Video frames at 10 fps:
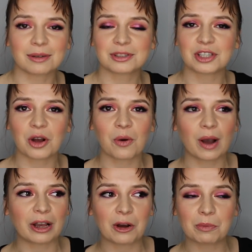so
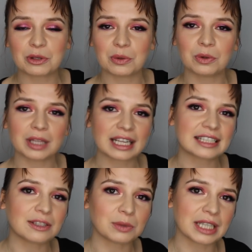I hope you
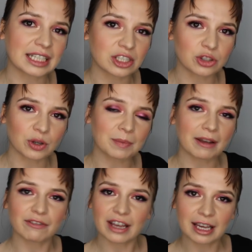would like to join
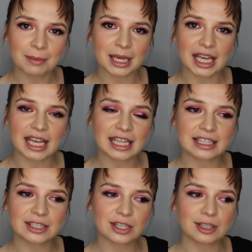my fam
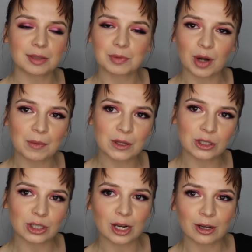and subscribe to
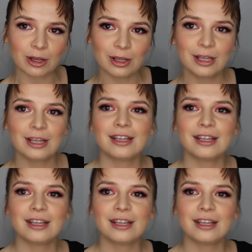this channel.